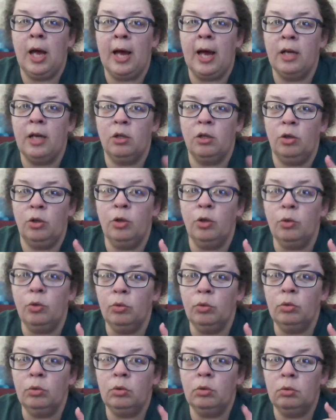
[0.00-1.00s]
at
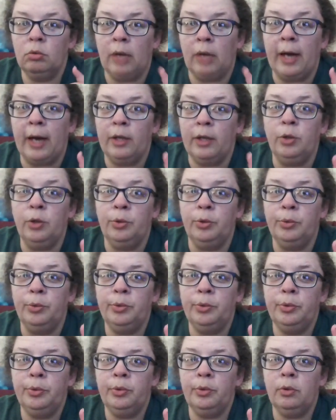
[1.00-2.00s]
noon, high
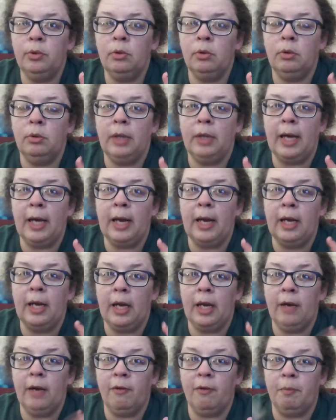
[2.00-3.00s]
noon, and
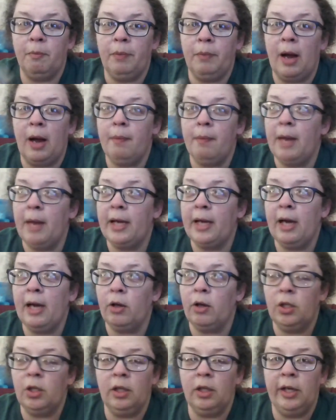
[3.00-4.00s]
by my
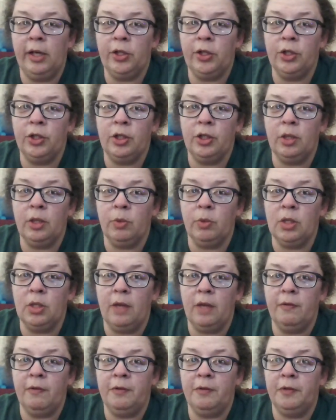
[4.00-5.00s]
calculations, it was
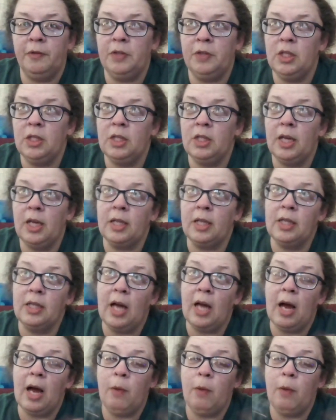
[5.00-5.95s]
11:56.